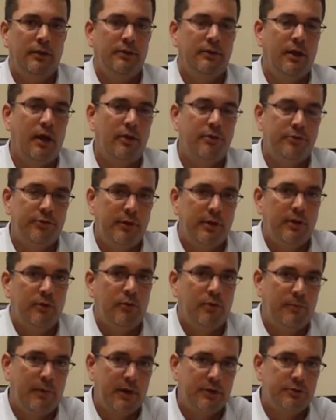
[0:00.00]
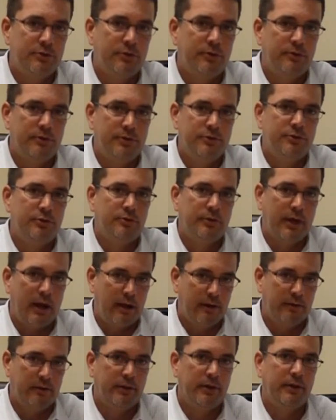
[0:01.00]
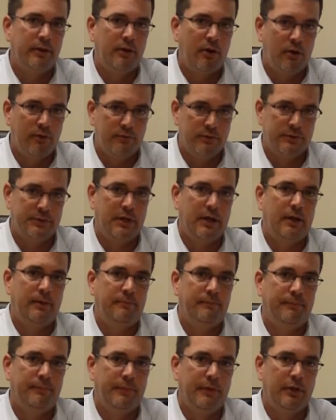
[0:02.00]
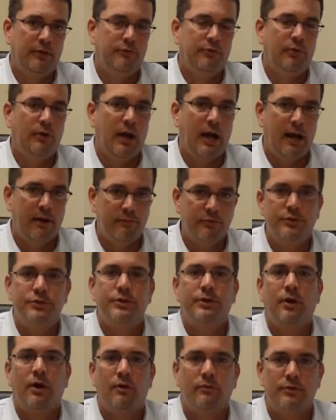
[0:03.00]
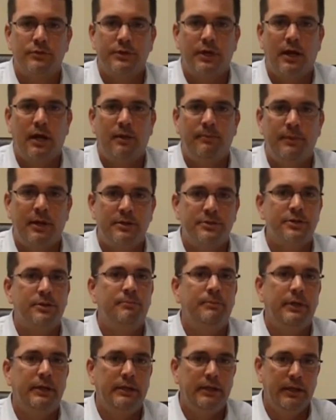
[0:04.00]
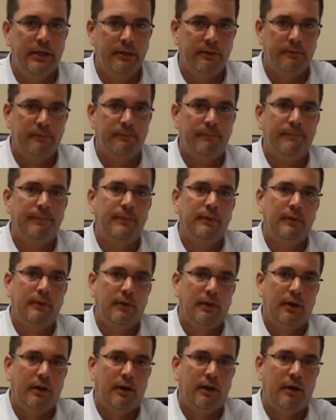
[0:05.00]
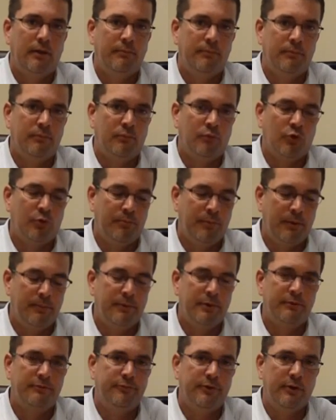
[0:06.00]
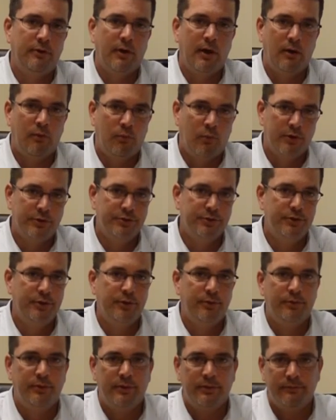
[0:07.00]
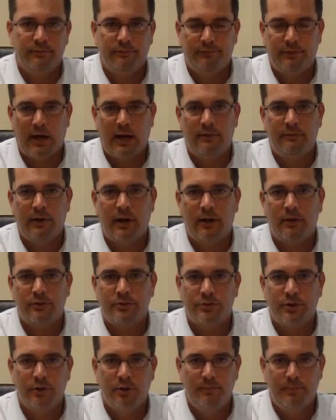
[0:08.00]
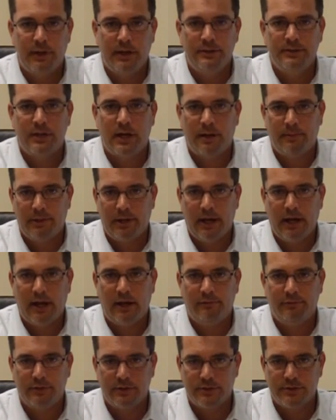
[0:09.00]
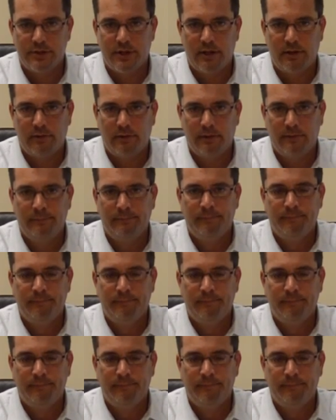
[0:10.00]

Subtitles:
The other thing you want to make sure that you're calculating overtime. If you're averaging overtime, that's a big deal. Remember to figure out what you're doing, 5 hours, are you paid time and a half, etc.